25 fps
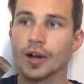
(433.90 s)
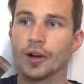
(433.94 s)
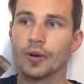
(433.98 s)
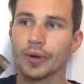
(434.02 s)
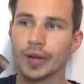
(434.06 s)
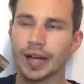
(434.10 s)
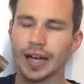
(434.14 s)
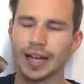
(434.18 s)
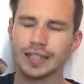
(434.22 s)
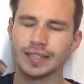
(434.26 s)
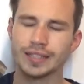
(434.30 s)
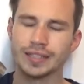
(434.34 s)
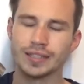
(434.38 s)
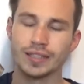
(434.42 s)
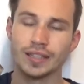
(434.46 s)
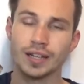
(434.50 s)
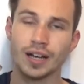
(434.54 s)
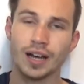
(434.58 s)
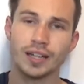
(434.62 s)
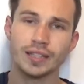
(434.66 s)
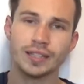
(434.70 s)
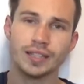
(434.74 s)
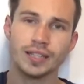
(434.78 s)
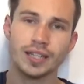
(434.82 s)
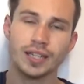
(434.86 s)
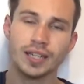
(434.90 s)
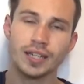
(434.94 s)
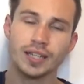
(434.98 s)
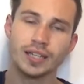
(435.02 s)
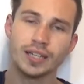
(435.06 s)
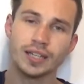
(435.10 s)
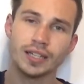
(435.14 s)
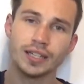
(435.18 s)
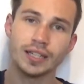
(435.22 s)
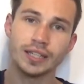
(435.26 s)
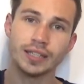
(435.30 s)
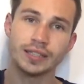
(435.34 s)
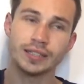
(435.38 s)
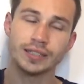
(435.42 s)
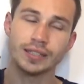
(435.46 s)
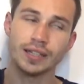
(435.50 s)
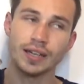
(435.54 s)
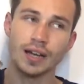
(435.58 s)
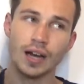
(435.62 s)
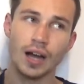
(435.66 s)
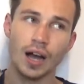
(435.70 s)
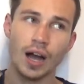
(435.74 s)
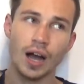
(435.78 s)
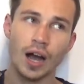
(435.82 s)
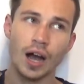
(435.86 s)
we had to cut it
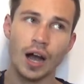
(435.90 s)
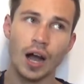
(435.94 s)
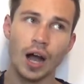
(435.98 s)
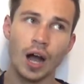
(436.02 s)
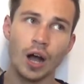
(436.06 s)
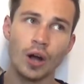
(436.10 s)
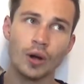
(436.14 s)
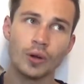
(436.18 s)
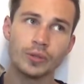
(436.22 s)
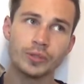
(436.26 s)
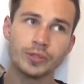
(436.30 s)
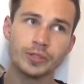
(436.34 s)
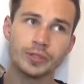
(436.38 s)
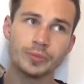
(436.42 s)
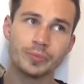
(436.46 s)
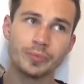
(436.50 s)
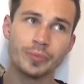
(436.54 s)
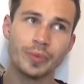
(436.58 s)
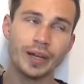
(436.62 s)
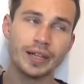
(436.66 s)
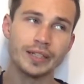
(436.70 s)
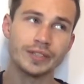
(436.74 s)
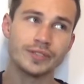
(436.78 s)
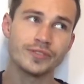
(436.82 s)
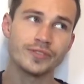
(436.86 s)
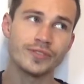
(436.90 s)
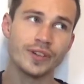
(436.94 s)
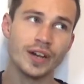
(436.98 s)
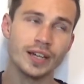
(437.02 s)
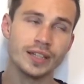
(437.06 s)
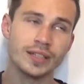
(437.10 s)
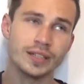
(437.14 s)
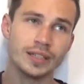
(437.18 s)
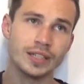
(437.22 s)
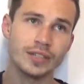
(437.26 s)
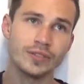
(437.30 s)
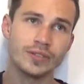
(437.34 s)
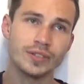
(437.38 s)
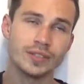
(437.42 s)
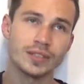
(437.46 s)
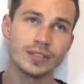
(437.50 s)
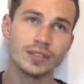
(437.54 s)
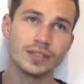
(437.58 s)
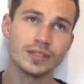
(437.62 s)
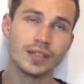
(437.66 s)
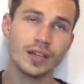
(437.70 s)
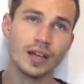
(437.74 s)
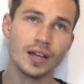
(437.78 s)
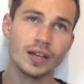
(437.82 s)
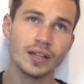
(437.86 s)
out. But finally we
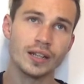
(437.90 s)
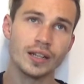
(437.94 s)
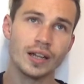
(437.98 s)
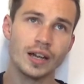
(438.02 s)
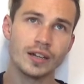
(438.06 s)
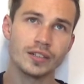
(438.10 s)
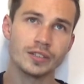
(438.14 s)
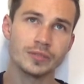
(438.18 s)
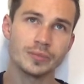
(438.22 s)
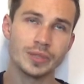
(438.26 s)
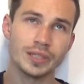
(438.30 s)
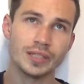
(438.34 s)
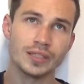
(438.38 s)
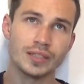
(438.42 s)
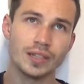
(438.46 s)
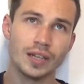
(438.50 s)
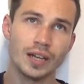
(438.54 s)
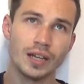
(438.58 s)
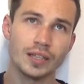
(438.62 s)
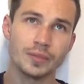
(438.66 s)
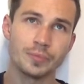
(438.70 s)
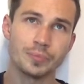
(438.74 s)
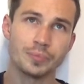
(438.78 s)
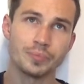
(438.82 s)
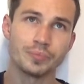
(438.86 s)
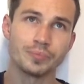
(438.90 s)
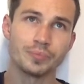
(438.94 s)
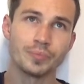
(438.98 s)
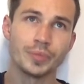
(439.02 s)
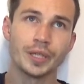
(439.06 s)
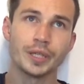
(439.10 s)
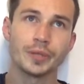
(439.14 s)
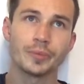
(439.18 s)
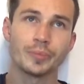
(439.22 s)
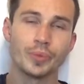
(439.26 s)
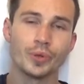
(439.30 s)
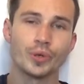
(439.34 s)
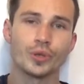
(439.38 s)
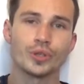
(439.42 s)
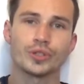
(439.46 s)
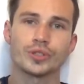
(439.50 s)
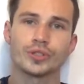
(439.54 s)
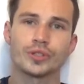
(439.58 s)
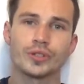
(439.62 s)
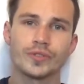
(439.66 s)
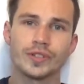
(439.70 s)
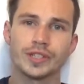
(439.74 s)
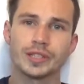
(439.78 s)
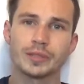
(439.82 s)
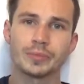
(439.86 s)
didn't cut it out, but cut a big portion
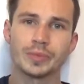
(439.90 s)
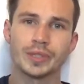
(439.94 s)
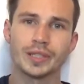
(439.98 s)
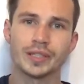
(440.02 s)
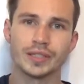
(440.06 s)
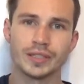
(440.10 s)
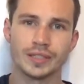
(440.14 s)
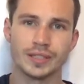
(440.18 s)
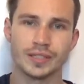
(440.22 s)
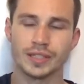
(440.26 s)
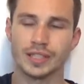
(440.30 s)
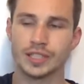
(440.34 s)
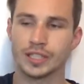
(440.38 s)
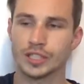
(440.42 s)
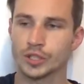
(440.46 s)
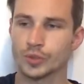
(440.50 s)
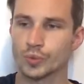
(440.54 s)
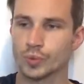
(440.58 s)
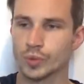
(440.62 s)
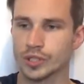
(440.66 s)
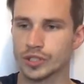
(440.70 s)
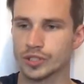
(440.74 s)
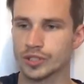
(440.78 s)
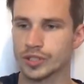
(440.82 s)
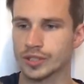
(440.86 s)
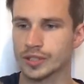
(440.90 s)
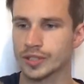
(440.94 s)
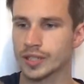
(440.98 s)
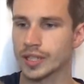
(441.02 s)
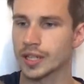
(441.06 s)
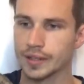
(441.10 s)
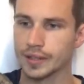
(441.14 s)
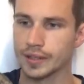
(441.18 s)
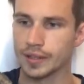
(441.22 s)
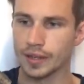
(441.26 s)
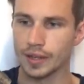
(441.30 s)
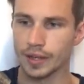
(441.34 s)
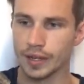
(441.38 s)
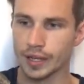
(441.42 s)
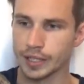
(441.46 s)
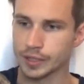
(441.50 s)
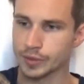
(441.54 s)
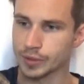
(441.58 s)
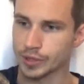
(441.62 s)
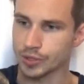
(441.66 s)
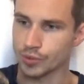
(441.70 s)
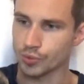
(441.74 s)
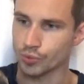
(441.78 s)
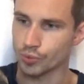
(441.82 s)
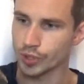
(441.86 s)
of it because it was just it
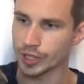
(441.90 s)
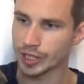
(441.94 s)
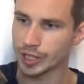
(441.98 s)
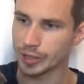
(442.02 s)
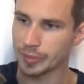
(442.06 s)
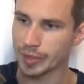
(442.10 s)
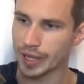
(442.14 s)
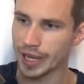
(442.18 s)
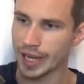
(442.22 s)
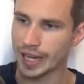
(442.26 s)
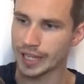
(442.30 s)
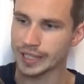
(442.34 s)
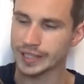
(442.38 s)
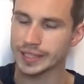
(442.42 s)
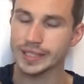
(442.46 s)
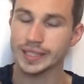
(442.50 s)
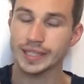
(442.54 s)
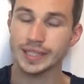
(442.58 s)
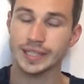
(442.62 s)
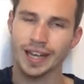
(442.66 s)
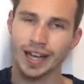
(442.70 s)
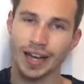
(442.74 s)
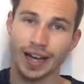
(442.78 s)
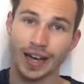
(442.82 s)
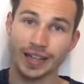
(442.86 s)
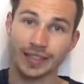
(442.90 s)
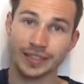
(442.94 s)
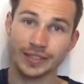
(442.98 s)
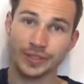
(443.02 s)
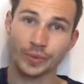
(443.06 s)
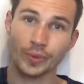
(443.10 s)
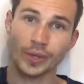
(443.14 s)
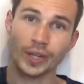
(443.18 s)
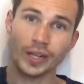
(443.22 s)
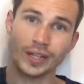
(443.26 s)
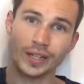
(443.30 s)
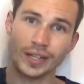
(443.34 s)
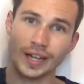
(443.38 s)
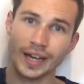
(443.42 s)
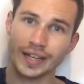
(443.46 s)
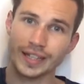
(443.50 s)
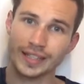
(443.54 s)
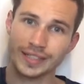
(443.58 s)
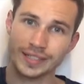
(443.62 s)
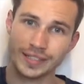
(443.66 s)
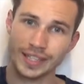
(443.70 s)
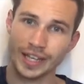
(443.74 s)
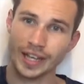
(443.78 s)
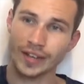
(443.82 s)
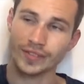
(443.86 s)
was really bad. And well, I
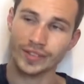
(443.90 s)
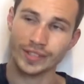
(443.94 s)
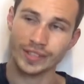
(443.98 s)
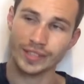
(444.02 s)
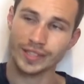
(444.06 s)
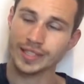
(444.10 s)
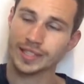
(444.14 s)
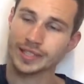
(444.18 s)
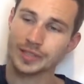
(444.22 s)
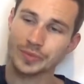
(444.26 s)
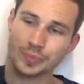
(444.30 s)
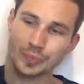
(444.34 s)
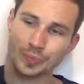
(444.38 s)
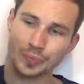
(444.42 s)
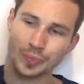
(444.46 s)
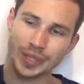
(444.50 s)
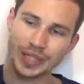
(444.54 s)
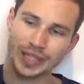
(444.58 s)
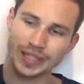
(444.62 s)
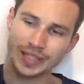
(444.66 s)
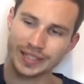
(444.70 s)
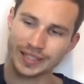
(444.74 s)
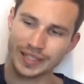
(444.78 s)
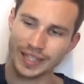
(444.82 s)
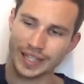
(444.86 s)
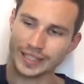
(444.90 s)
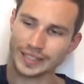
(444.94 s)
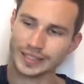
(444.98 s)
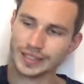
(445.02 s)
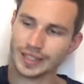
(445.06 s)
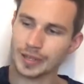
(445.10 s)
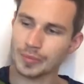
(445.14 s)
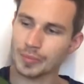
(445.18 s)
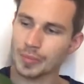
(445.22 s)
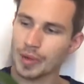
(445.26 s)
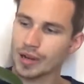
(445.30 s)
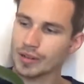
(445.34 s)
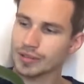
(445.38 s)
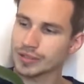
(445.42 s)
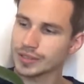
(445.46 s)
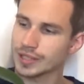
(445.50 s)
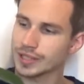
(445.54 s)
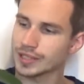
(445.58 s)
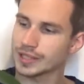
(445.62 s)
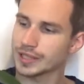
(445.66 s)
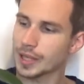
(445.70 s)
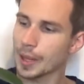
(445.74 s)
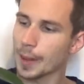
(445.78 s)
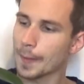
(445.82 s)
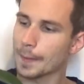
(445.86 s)
saved this piece and I
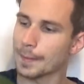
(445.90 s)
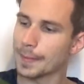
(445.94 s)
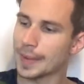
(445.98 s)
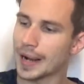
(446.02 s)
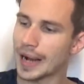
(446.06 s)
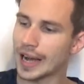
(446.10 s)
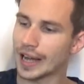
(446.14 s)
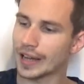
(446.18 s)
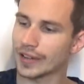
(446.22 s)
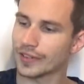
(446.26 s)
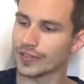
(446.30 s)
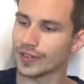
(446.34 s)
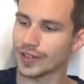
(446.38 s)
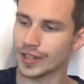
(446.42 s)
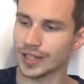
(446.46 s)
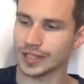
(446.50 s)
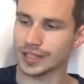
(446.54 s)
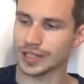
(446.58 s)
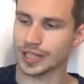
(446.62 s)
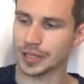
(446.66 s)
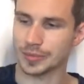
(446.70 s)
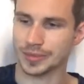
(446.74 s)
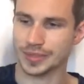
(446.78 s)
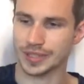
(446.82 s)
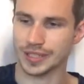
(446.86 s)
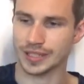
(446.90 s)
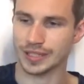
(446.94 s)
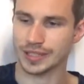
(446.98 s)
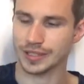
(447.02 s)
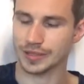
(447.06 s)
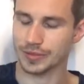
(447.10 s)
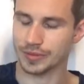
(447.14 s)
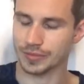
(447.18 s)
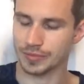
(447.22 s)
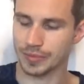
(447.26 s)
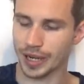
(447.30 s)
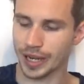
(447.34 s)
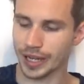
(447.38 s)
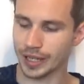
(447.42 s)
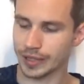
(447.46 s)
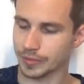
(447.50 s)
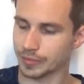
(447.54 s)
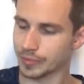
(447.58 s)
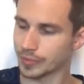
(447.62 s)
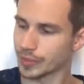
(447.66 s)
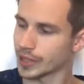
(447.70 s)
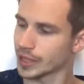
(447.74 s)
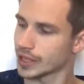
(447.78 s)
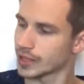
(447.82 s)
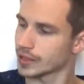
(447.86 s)
mounted my Phalaenopsis, my
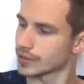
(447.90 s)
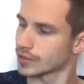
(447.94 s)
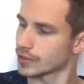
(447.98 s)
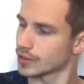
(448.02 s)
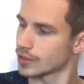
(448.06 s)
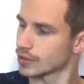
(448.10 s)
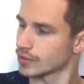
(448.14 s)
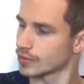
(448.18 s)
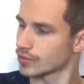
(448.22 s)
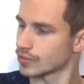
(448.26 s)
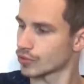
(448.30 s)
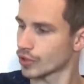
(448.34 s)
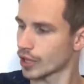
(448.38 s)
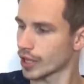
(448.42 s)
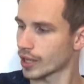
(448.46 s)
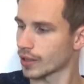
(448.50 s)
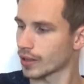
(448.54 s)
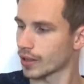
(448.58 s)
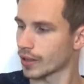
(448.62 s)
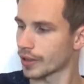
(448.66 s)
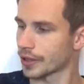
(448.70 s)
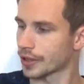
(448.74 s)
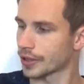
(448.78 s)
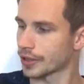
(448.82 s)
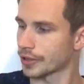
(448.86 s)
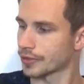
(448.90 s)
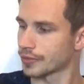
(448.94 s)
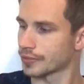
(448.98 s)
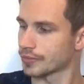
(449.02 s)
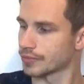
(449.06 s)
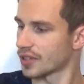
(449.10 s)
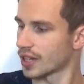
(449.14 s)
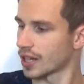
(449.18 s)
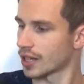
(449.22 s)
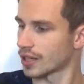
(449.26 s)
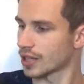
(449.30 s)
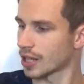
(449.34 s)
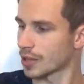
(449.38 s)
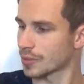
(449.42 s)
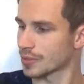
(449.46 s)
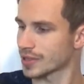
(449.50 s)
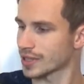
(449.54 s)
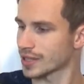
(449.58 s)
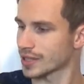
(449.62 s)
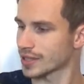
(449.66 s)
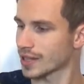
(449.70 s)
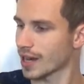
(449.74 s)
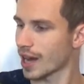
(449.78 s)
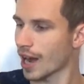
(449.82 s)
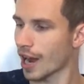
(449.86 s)
big non-regular
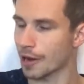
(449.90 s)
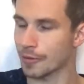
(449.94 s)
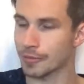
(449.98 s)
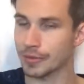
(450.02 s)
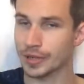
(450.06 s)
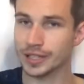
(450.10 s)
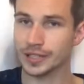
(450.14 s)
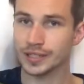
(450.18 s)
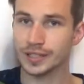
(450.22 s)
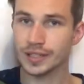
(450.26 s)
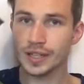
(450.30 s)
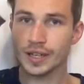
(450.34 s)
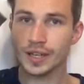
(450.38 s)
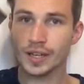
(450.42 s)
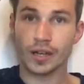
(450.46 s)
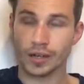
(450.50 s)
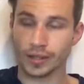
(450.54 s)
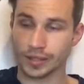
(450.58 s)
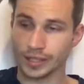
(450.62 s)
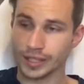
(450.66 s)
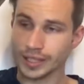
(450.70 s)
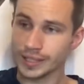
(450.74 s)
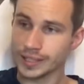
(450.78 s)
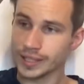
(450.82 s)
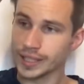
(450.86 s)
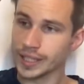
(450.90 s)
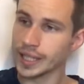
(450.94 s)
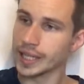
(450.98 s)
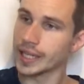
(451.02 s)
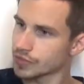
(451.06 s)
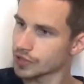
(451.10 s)
Phalaenopsis hybrid on it.